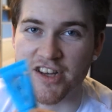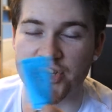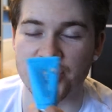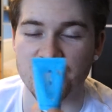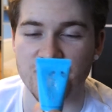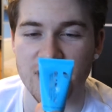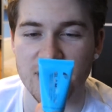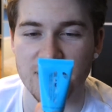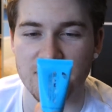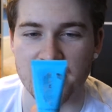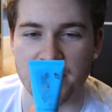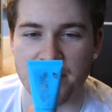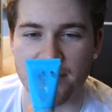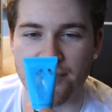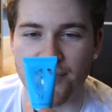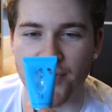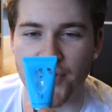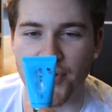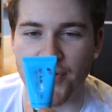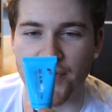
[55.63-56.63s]

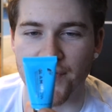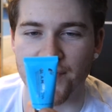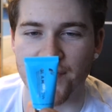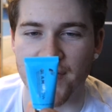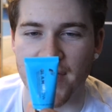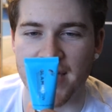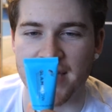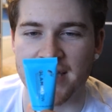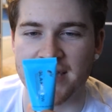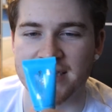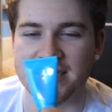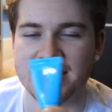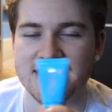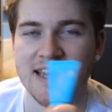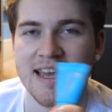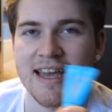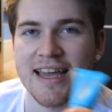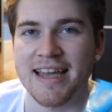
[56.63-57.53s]
treatment for your face.